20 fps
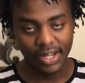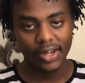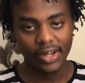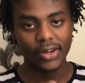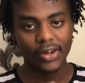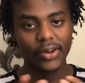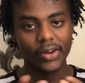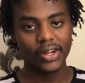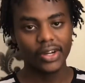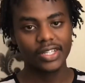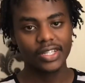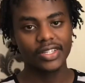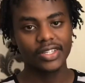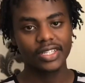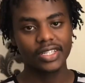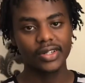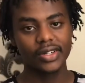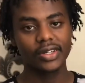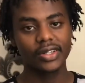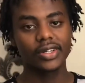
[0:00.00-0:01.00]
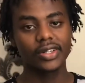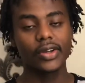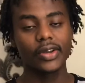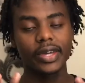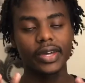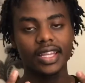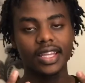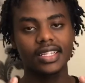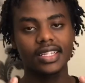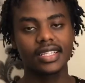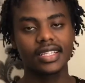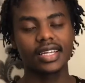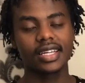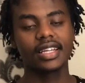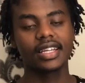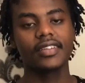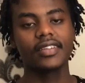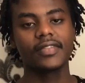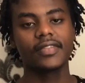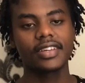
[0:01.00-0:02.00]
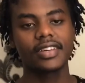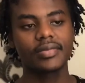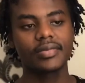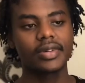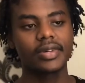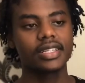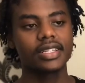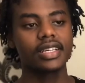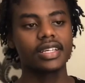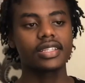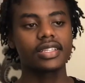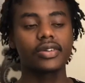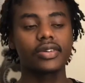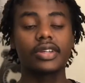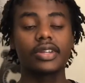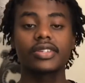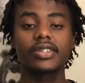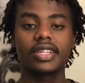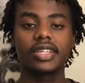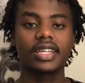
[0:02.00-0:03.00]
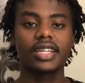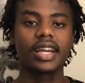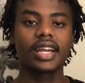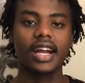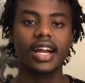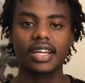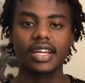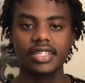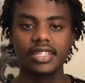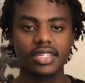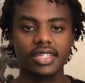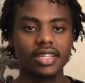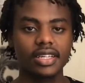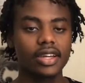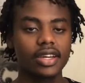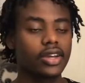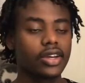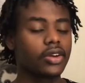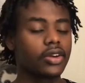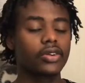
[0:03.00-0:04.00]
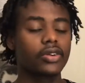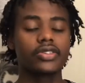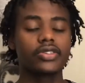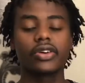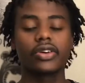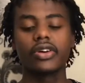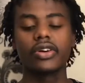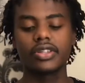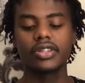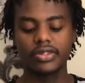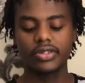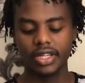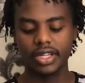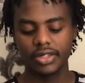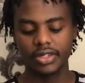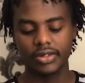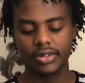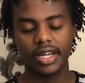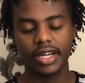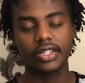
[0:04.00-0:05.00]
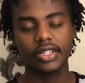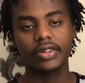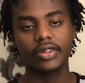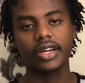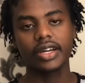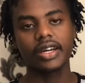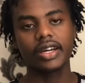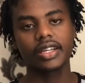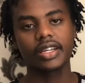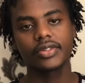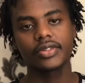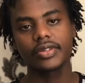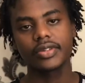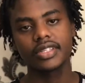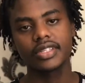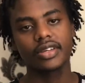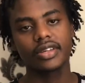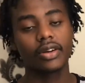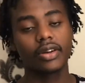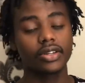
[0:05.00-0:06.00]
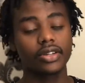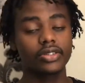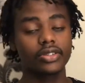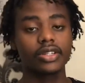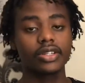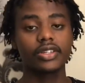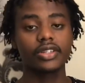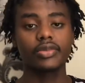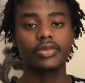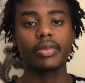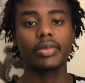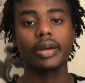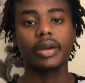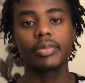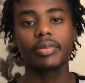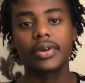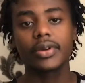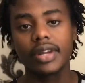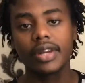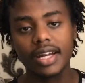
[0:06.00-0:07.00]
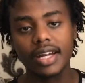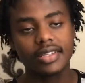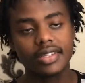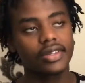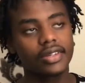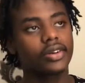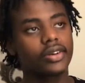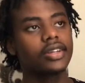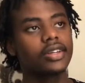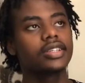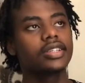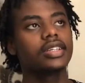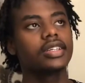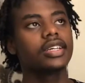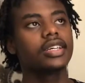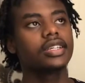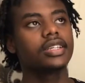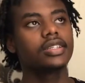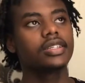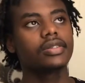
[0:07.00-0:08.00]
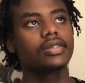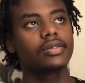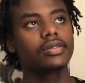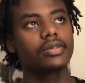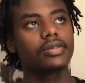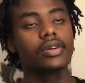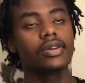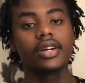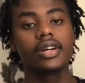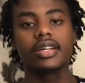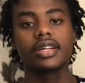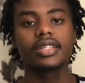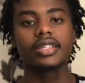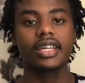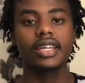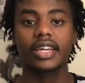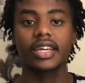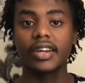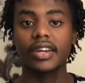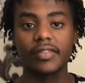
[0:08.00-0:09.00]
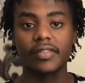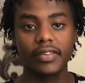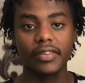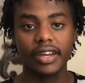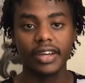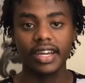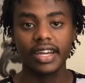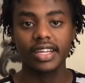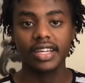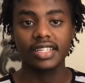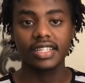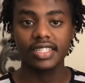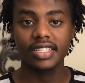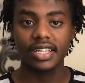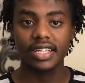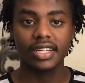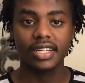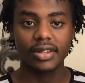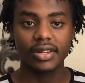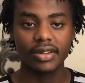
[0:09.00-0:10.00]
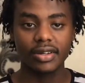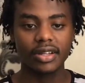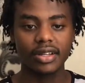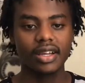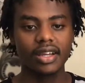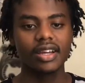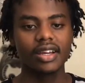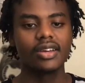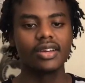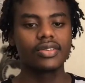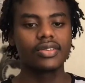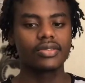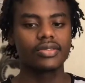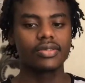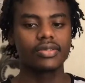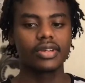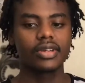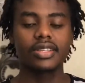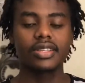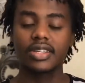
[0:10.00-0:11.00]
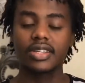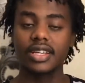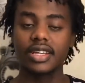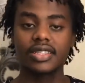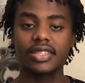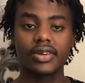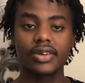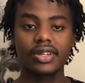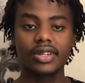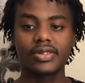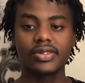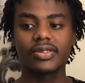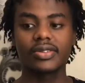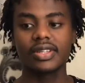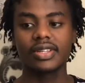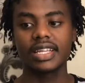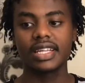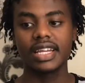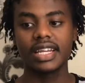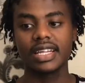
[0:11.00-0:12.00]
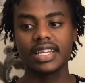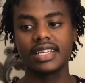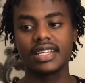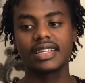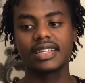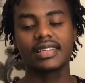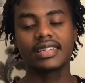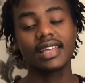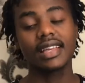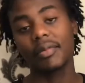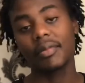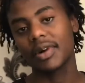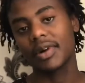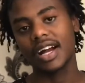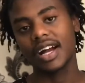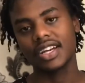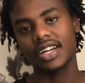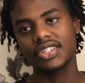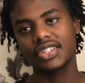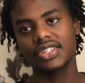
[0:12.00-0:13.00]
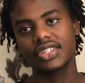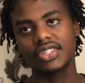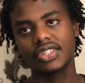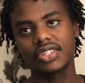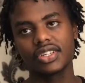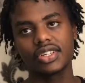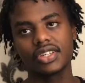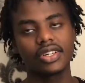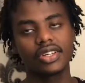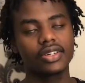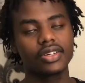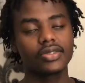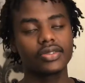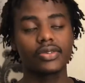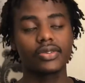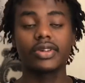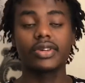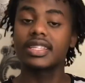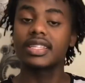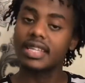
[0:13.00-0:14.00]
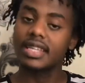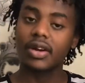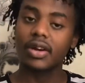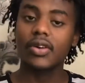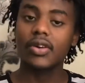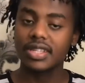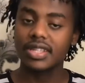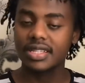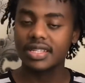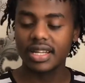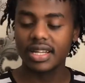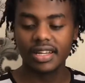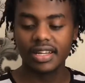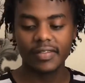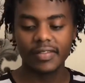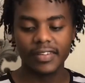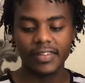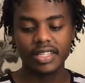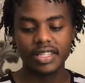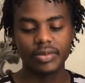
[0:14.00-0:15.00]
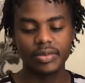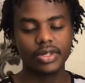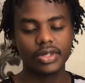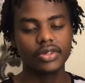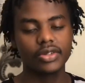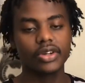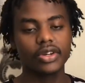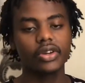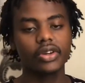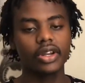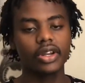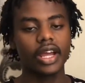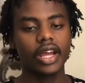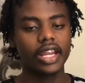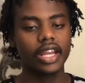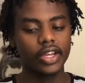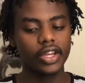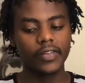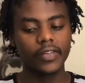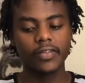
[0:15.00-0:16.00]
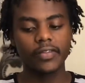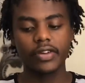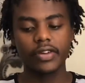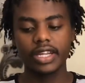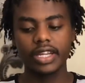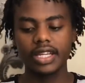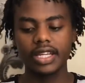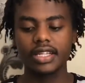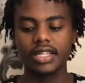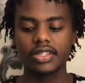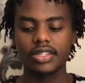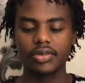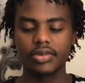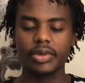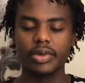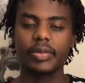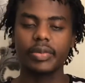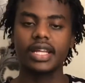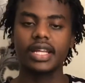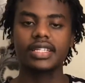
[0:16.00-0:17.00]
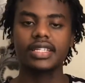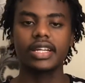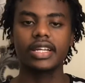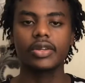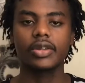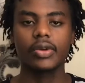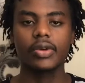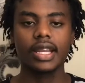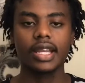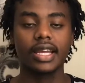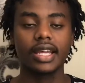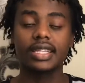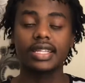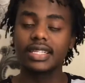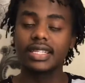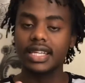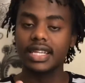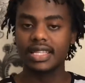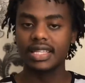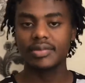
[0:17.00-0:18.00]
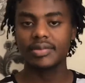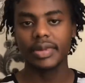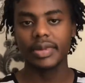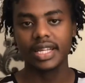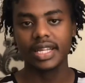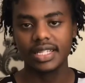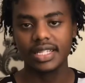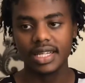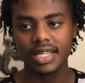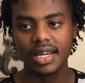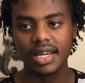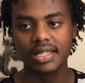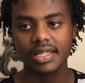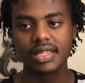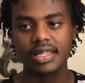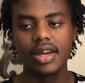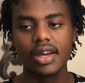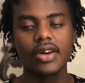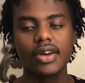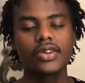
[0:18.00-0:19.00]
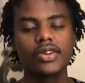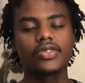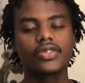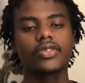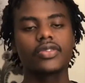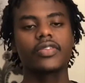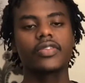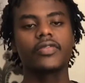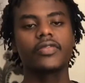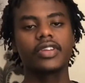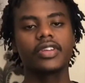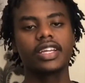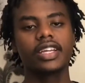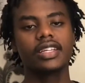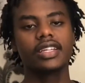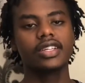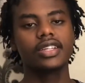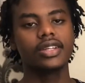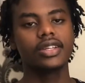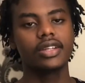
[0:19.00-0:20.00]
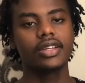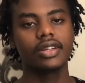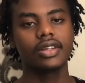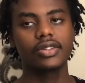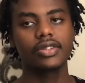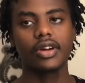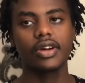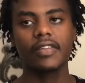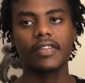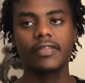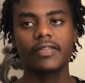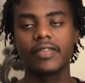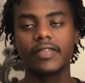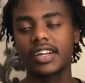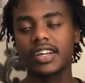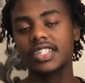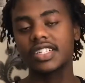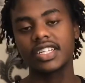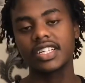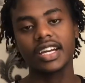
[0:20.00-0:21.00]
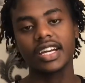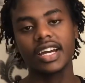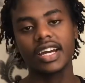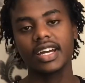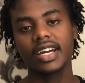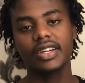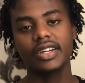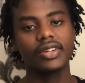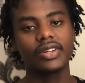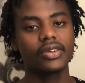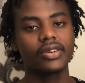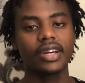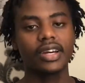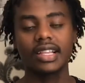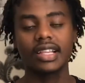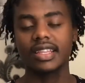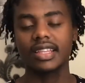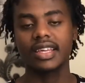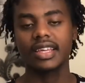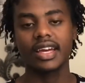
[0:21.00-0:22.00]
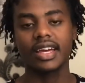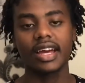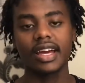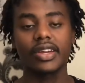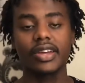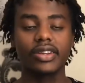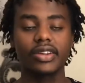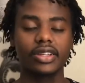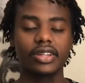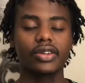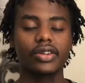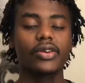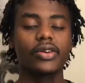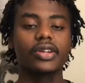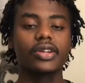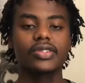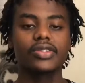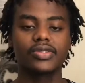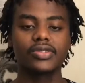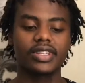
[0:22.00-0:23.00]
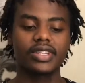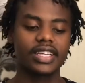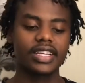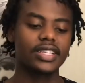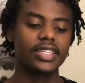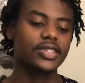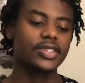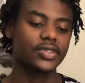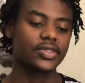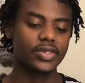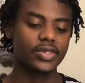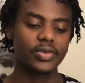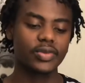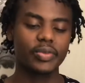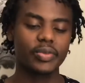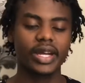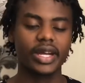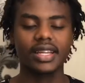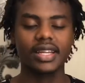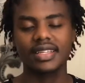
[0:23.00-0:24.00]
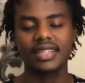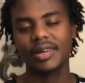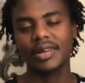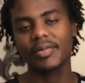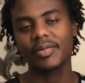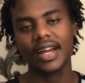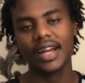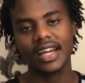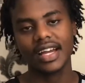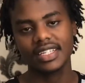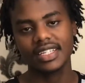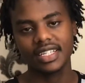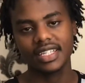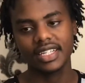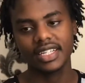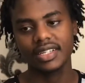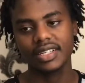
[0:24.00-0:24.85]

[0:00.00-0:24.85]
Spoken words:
Go into it knowing that it's an investment. It's going to need cash because you're going to need to get your hair retwist. You're going to need to buy products. You're going to need to take care of your hair in general. So it's going to need some cash. So it's because it's an investment. So and if you need it to be maintained well, it needs maintenance. So if you need to have fresh hair, healthy hair, you're going to need to spend some cash in it.